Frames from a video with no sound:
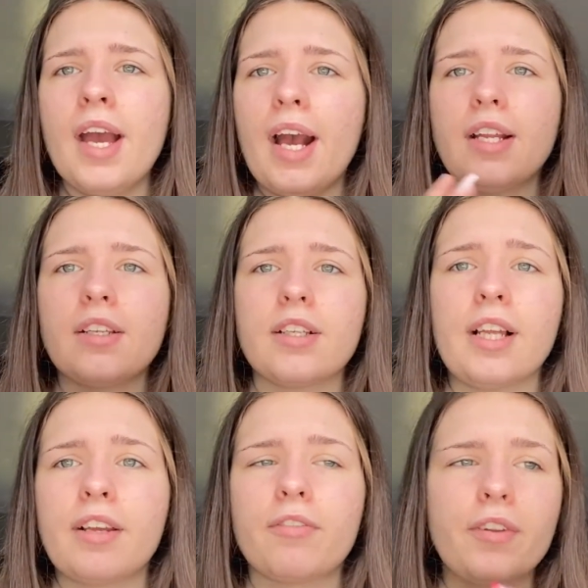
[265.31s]
and
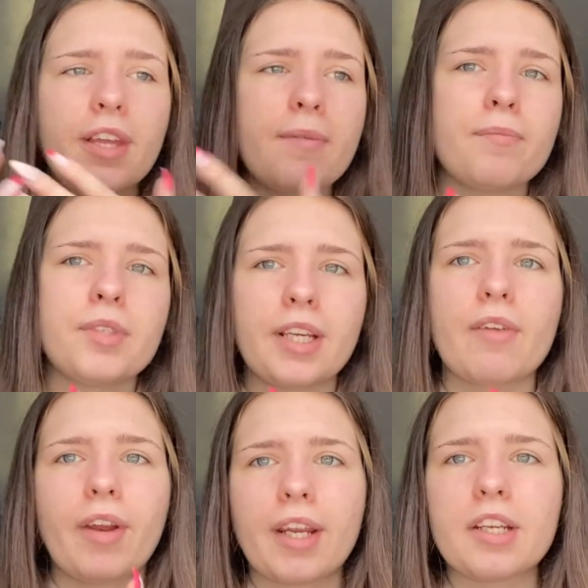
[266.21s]
like for them to
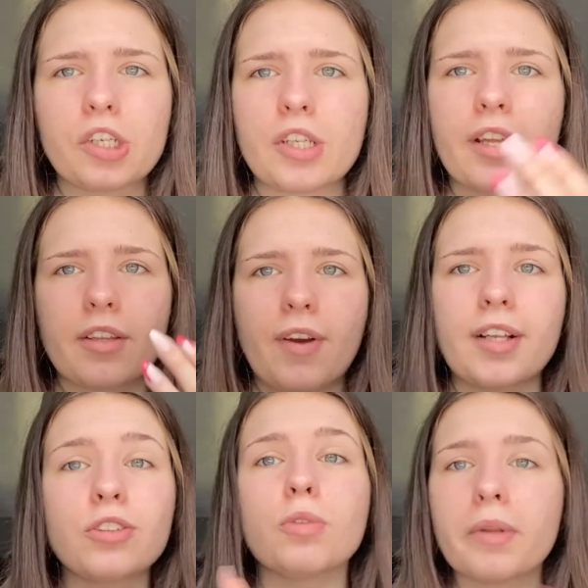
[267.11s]
get recognition that they've
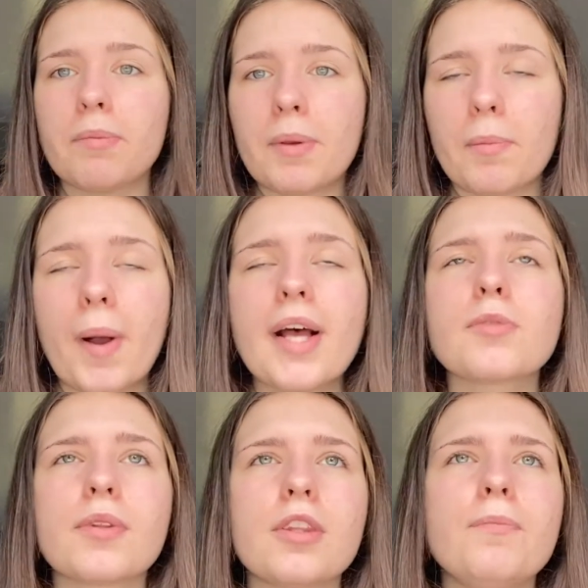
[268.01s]
had so many people
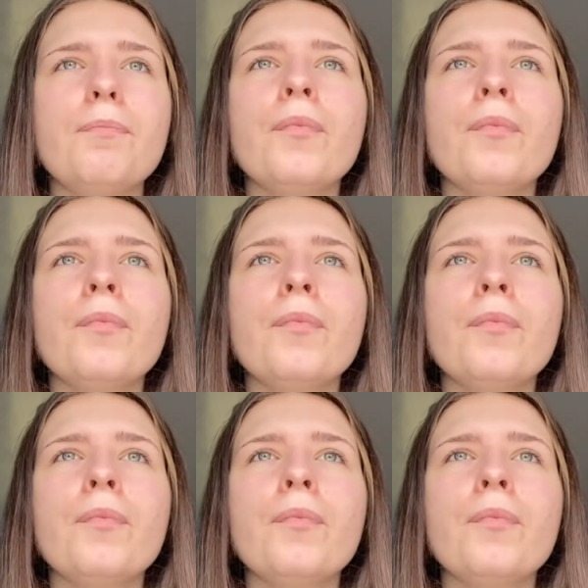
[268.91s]
pass with them.